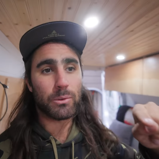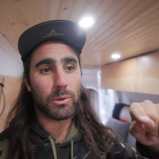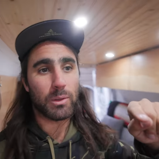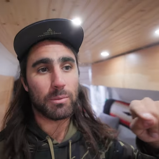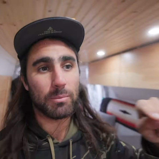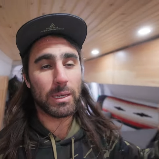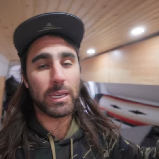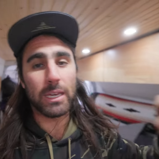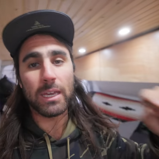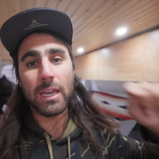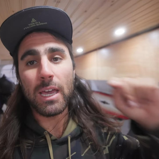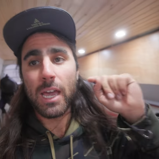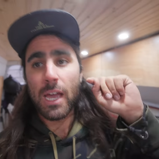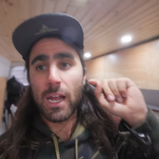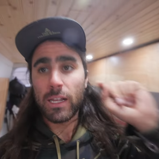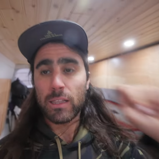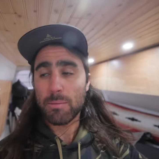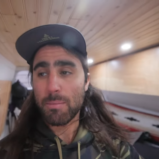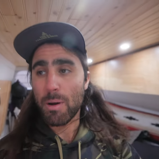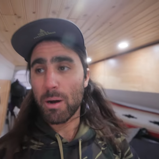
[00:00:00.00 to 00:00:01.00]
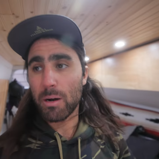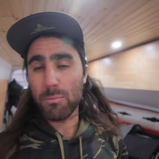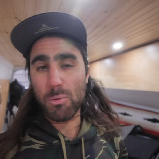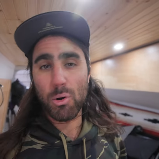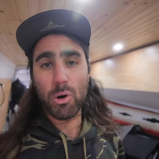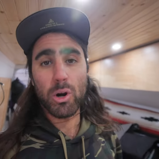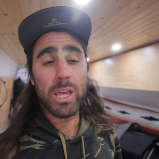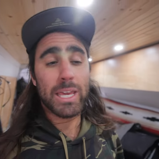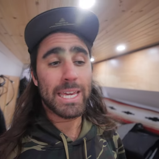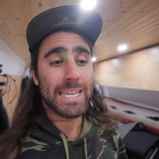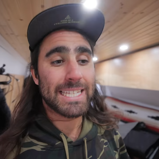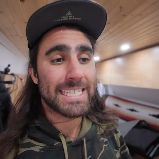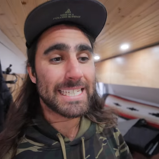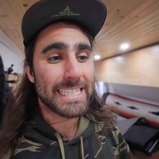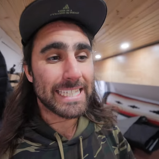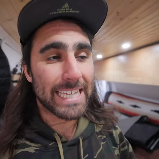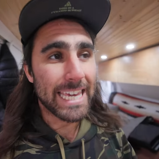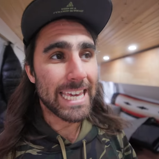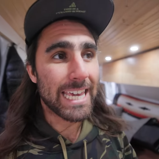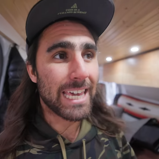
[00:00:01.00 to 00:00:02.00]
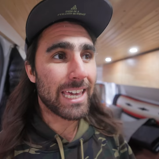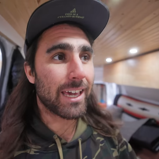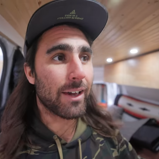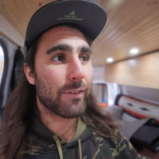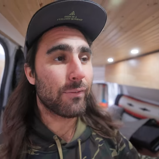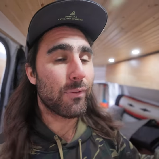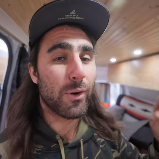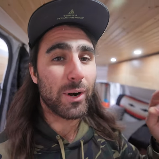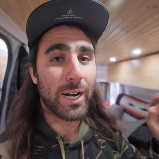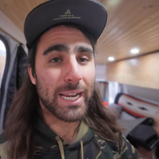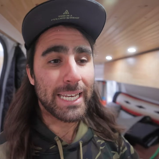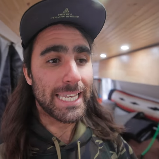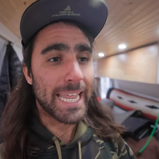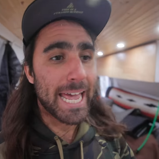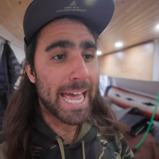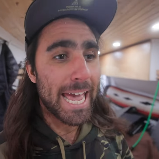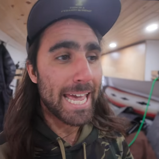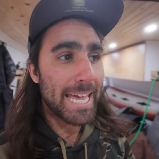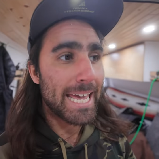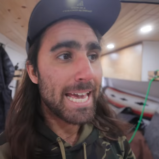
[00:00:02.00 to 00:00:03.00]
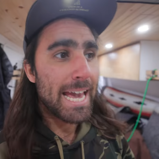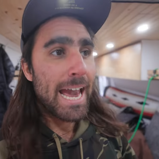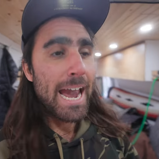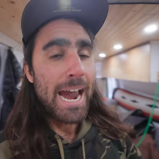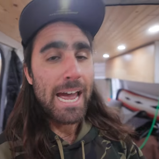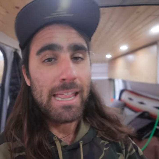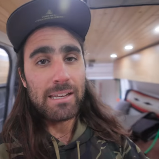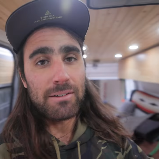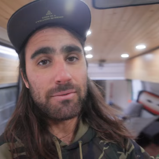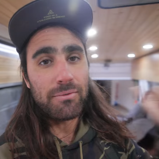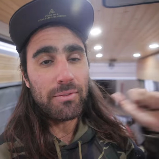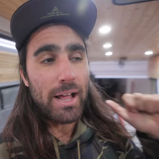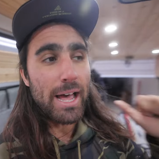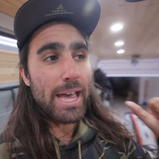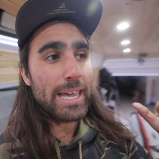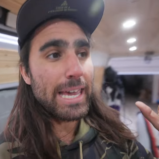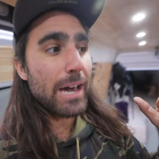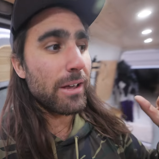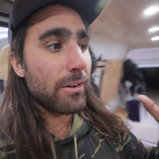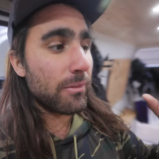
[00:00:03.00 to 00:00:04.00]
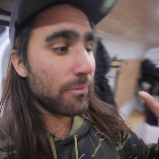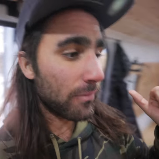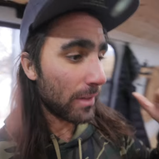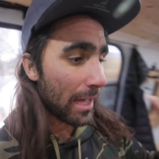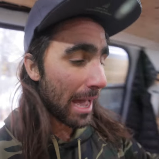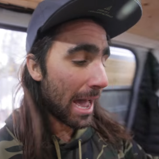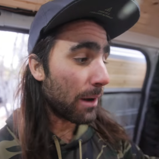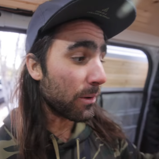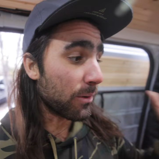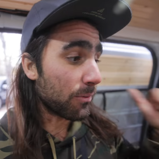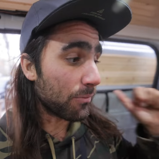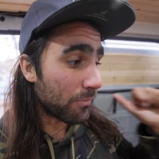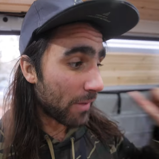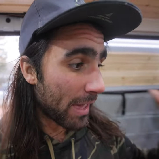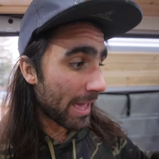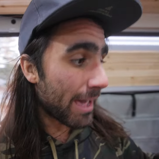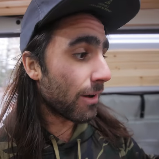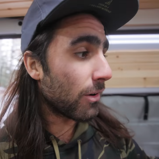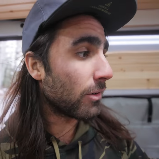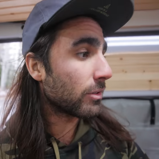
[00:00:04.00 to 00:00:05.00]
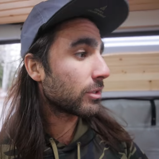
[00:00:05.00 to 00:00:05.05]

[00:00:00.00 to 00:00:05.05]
with me tomorrow morning and skiing for a day and then flying out of Vail.